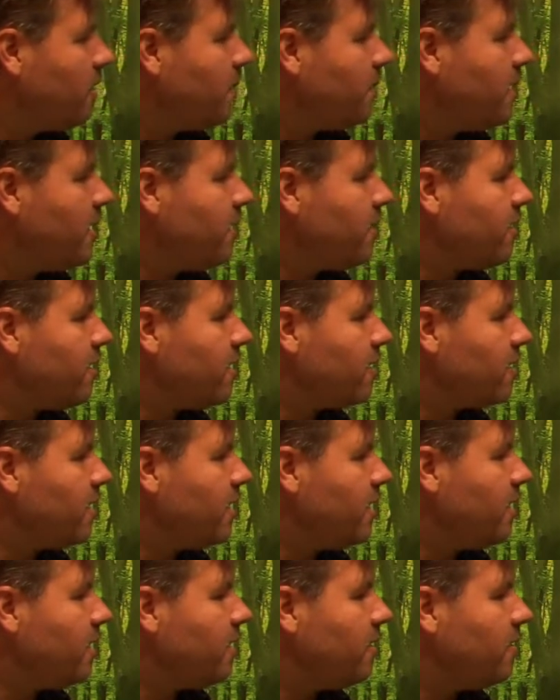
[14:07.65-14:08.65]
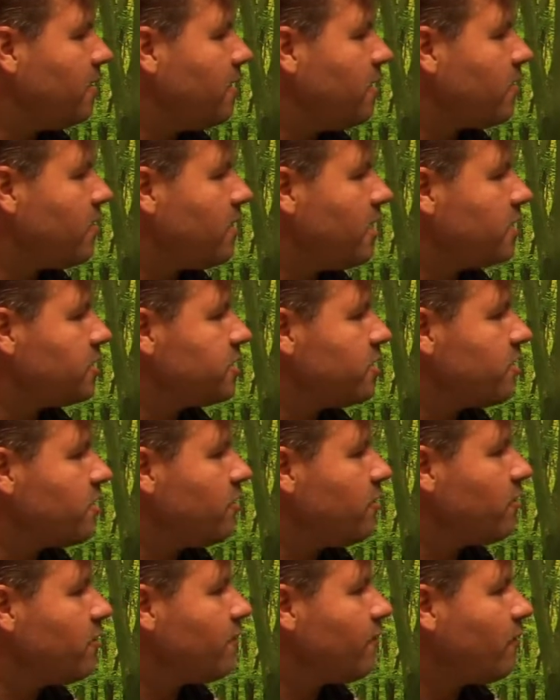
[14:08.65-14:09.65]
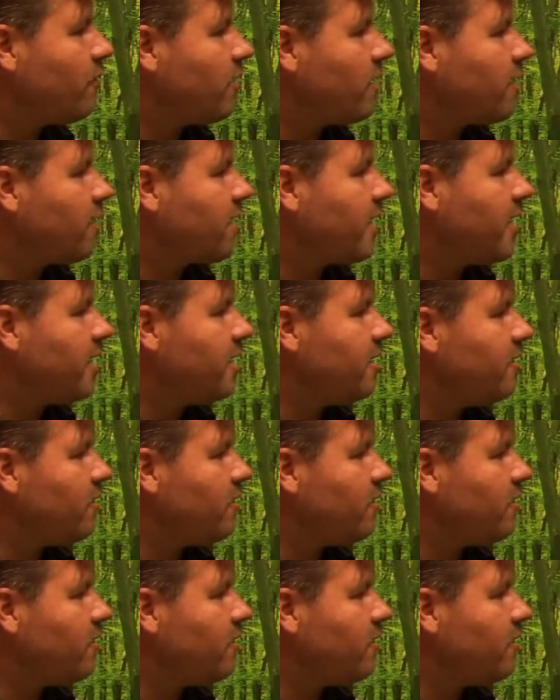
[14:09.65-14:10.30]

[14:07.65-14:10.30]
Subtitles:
Basically, these are not just used for anxiety,